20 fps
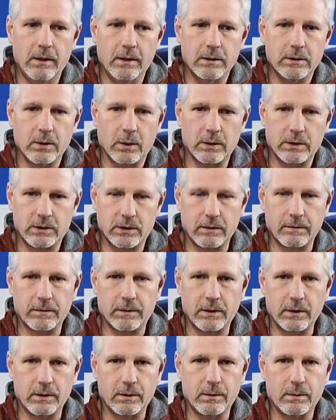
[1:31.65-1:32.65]
So I
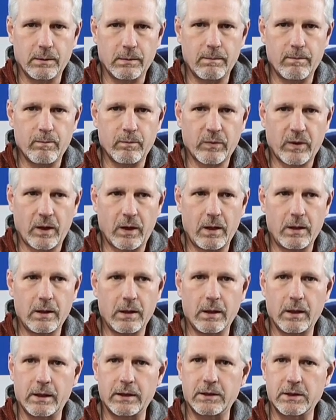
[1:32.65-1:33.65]
shifted, and
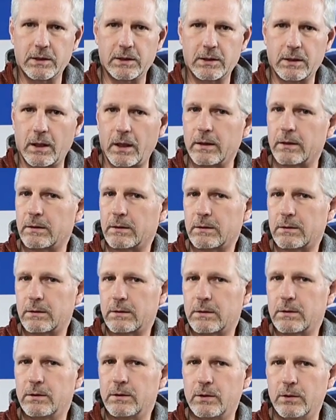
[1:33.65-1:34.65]
then I just thought
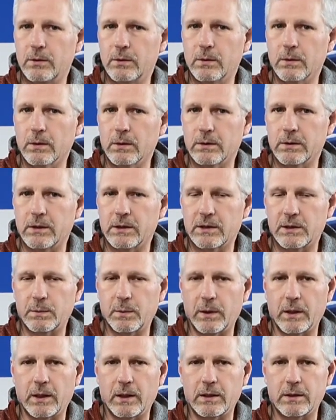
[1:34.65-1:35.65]
dual
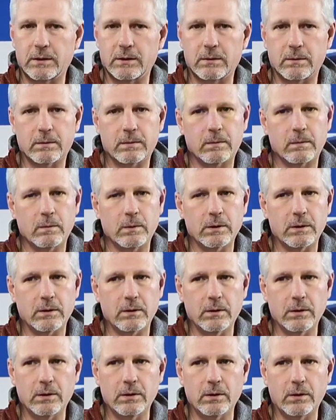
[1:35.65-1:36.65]
displays was a
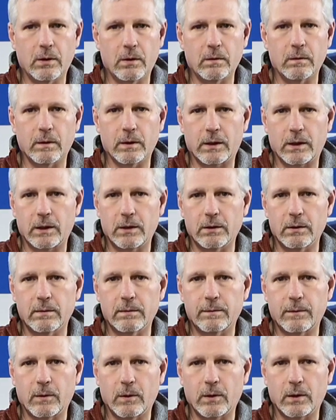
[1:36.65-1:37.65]
little overkill
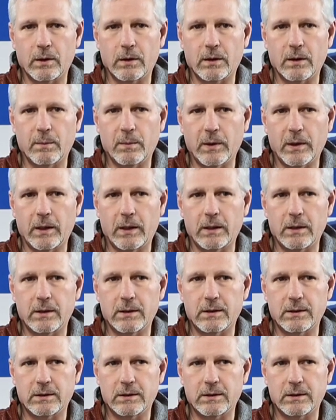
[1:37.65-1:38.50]
for the plane.